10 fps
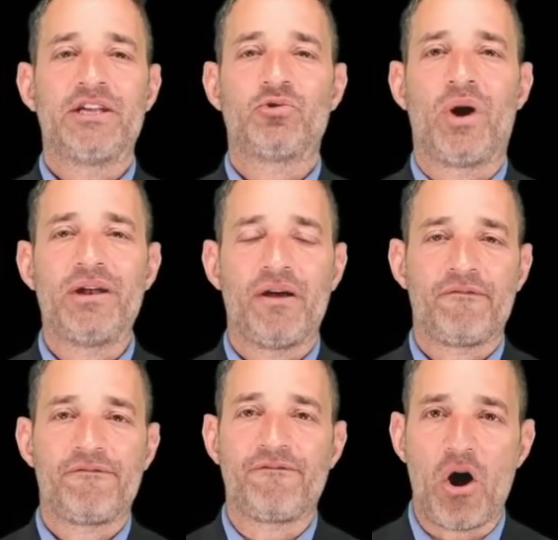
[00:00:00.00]
This one,
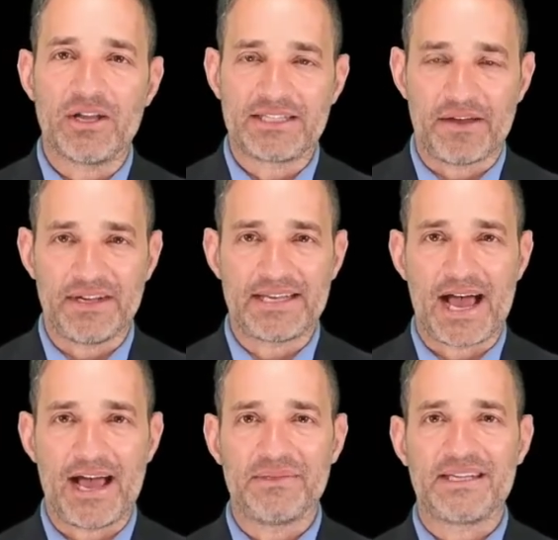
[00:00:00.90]
fall 7
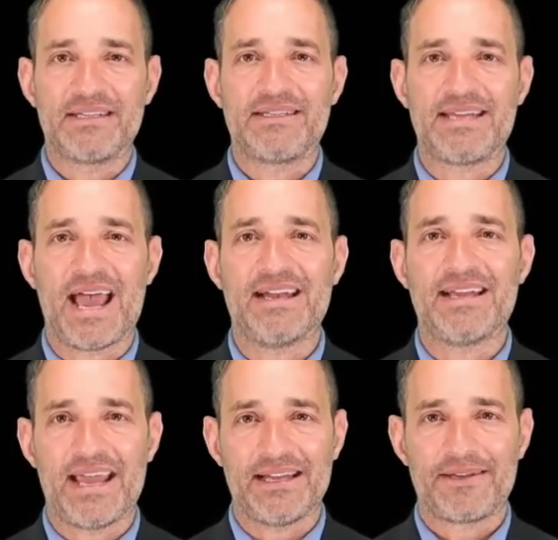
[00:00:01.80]
times,
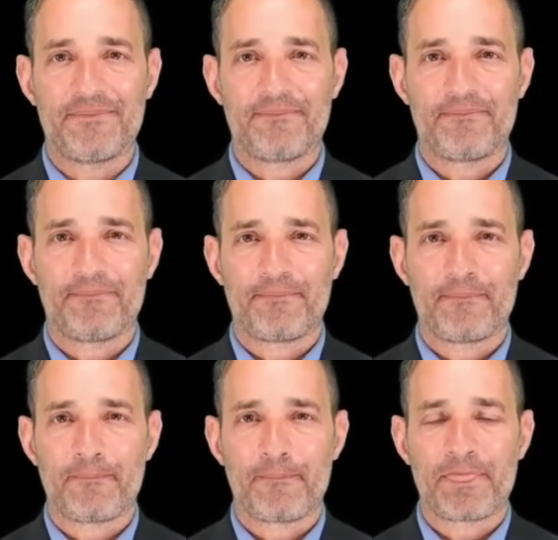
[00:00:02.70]
stand 8.
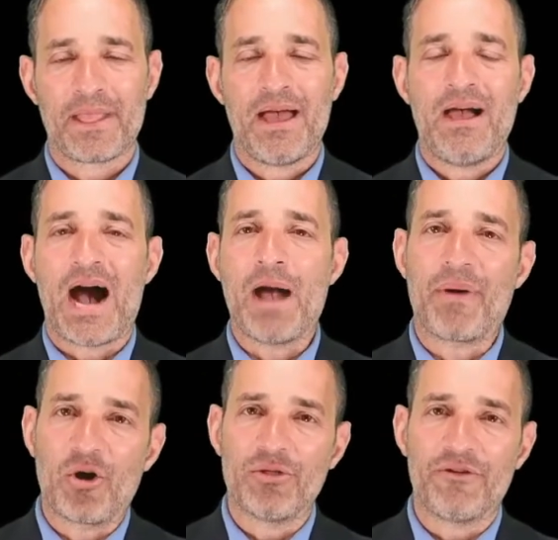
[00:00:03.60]

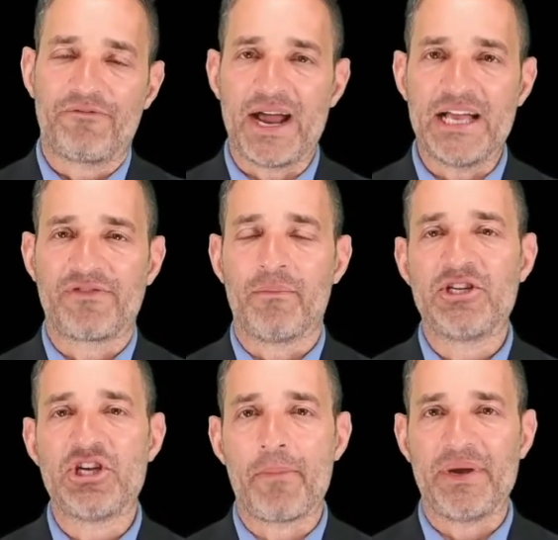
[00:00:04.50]
I borrowed the phrase
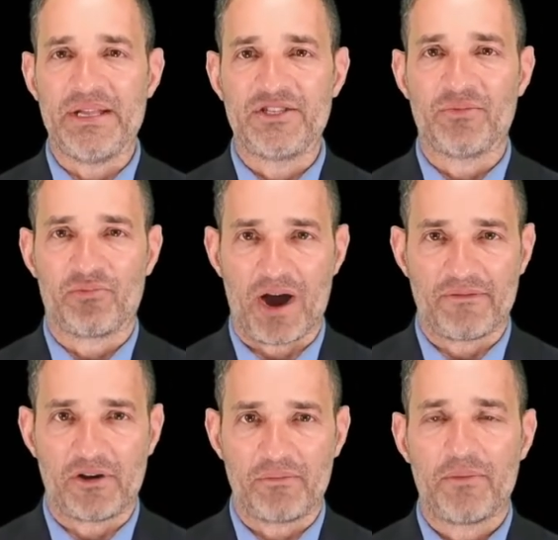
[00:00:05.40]
from a Japanese
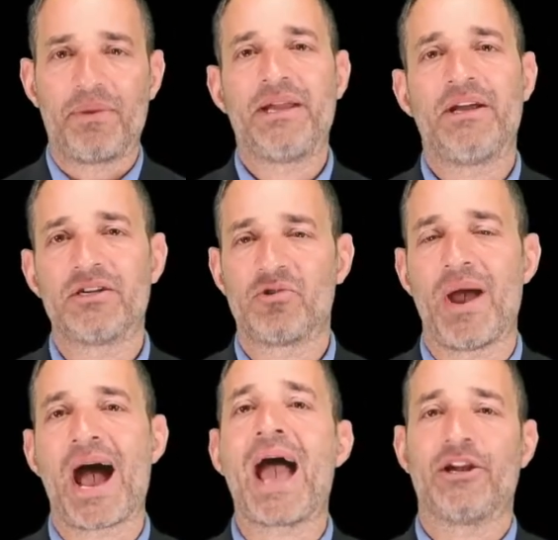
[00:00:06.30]
proverb, but here's
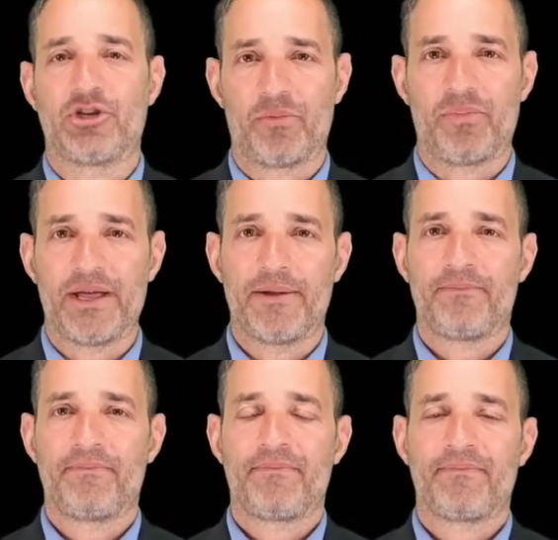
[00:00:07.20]
the way I interpret it.